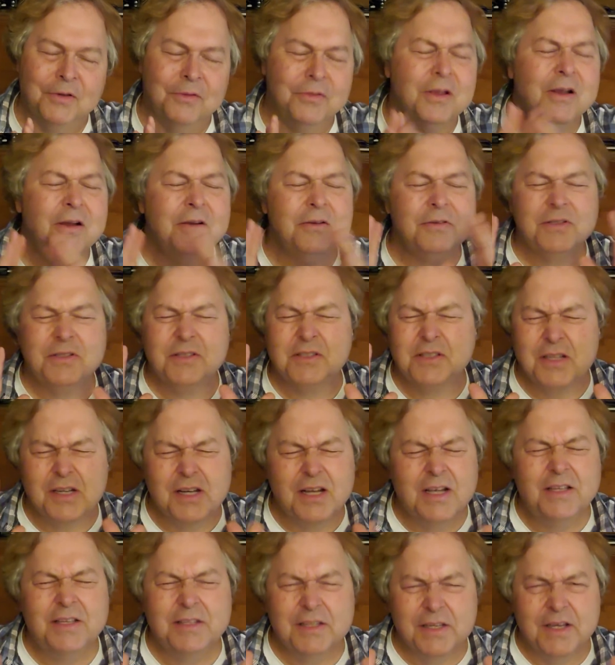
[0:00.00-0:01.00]
There's
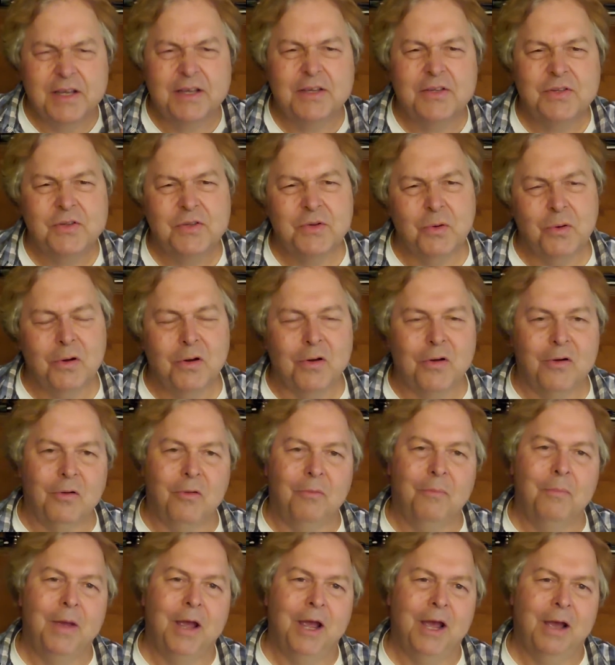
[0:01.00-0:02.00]
tons of historical
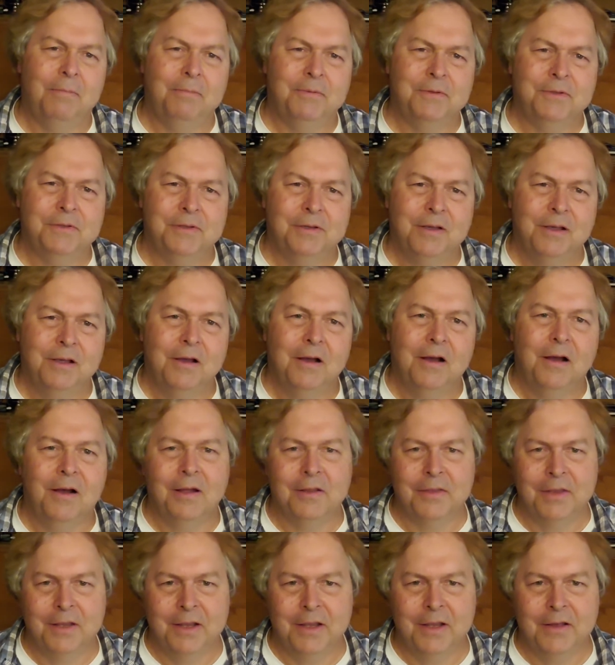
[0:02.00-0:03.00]
maps
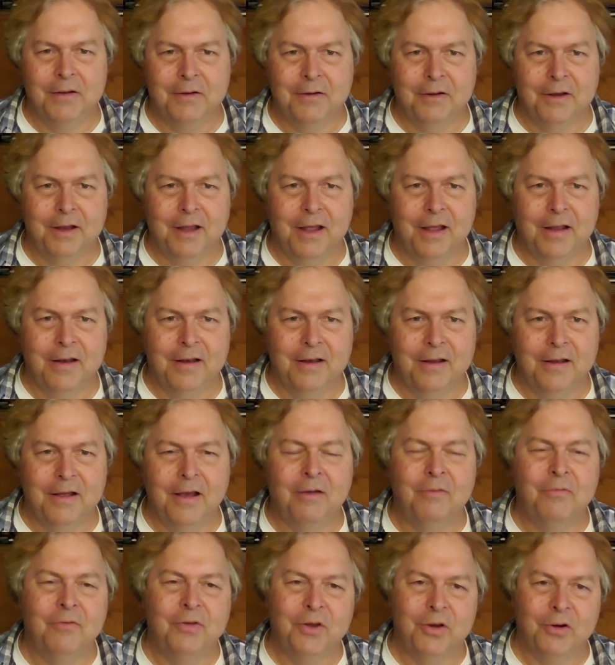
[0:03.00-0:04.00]
on the internet
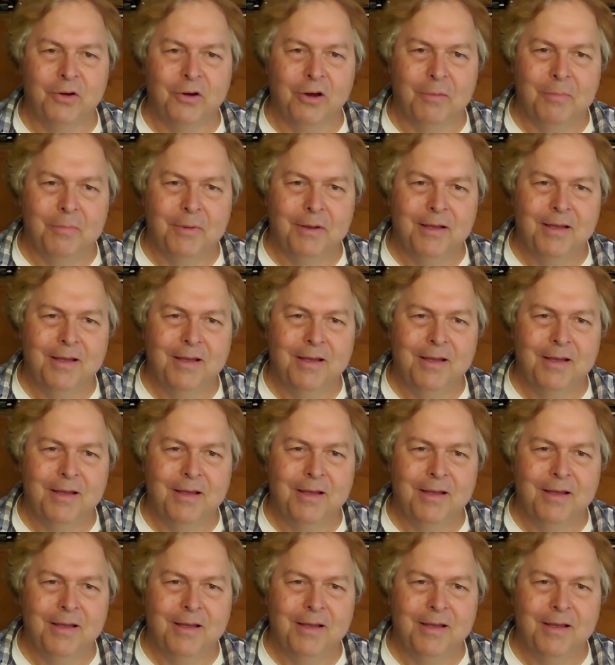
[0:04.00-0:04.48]
of Europe.